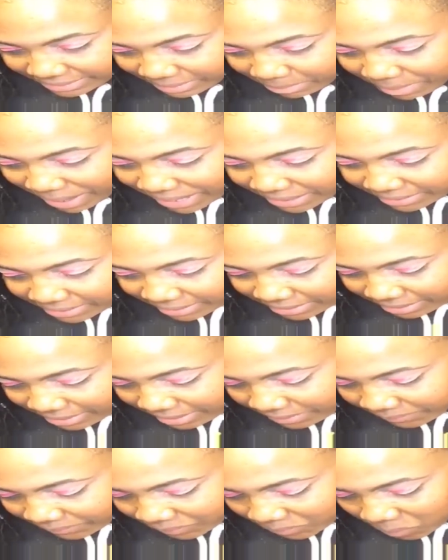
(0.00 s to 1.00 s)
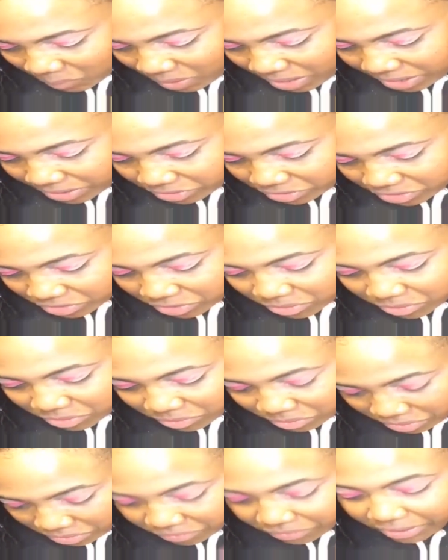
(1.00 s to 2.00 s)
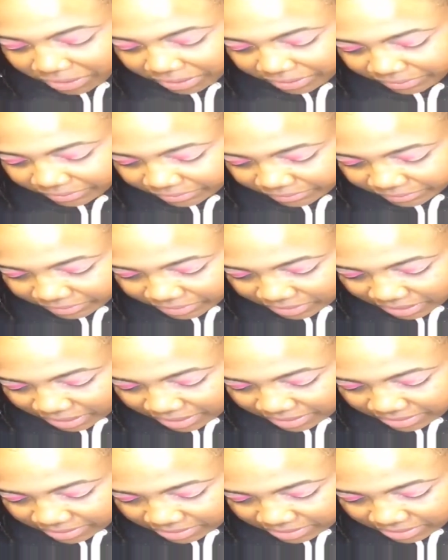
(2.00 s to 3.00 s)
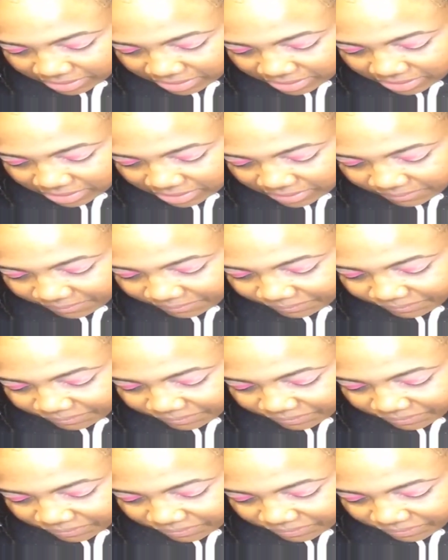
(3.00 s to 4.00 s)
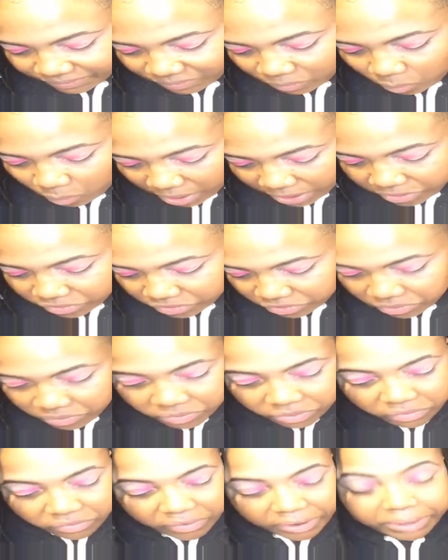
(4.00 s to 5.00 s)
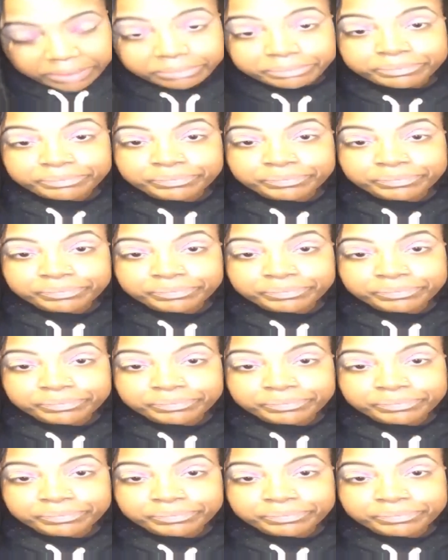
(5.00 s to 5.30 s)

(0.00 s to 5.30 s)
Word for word: basically one, two, three. See, one, two, three.